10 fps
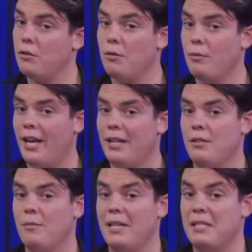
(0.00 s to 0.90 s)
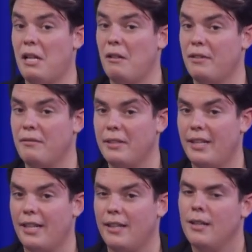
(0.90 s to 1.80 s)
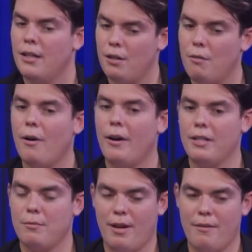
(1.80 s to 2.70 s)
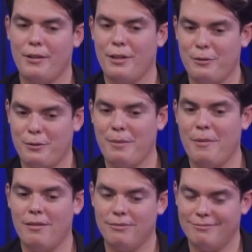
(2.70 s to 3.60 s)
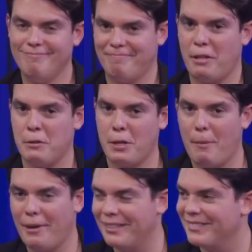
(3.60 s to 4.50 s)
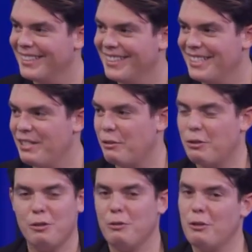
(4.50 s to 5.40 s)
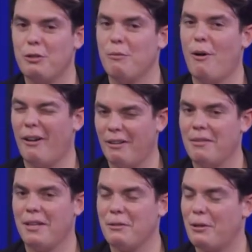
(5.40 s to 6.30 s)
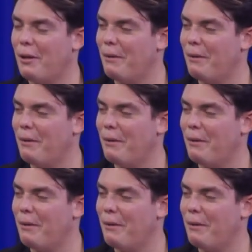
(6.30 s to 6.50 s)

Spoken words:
would add to myself, even like, no worries, whatever you dream of, it's coming. Good. Don't you worry, things are coming.